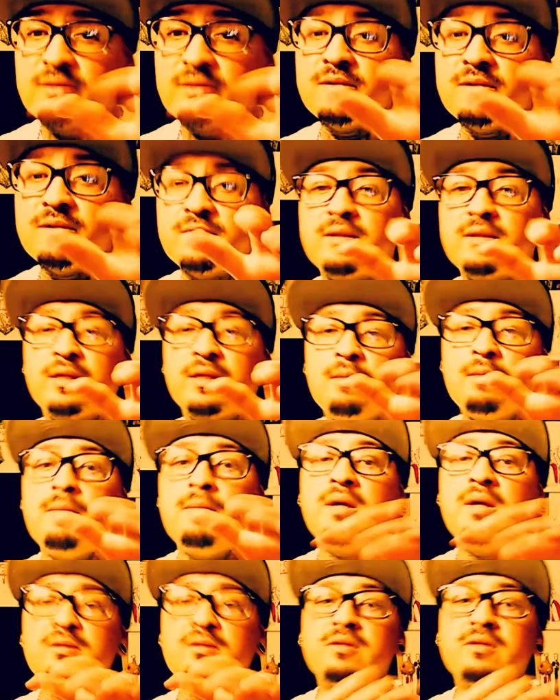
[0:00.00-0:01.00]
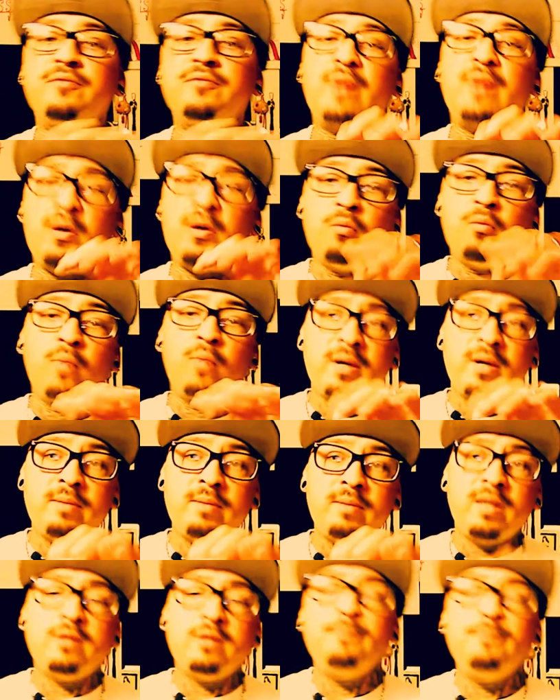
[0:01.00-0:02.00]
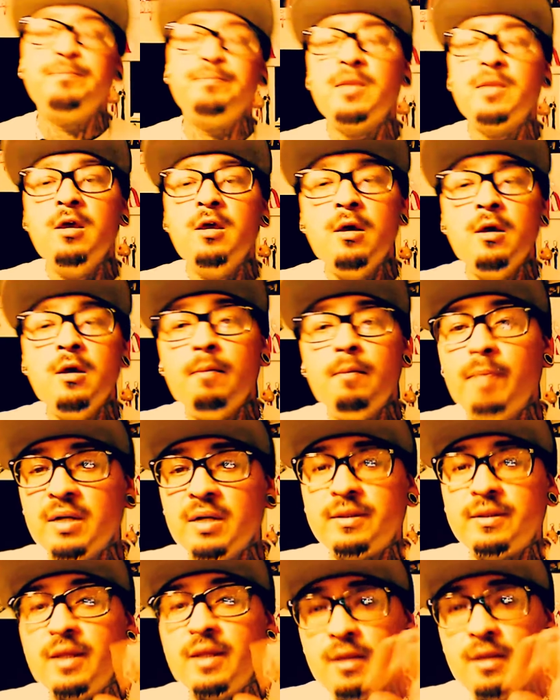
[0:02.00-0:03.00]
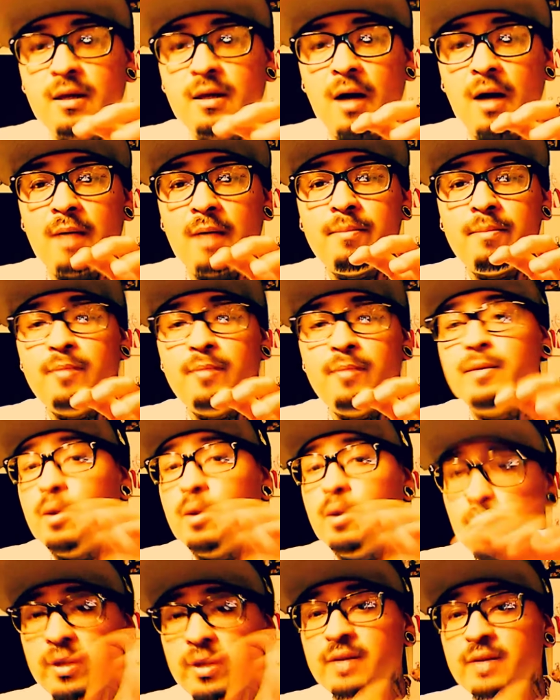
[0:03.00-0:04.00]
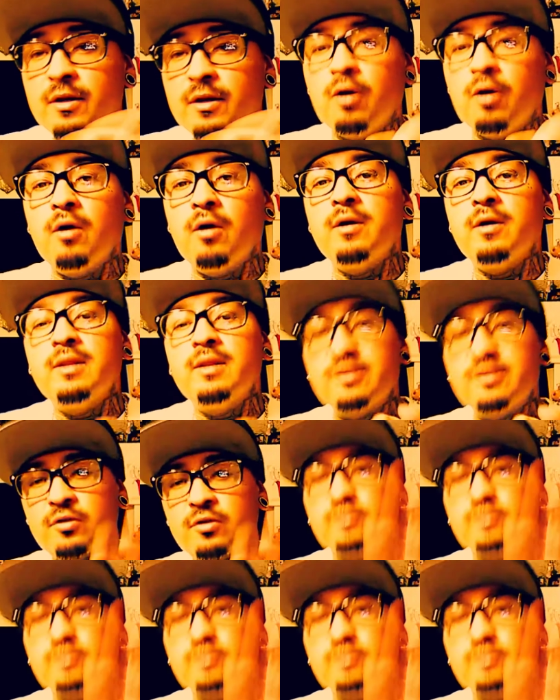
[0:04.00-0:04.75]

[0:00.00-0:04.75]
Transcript: this is like the main stuff I read about it. But they were in the car and they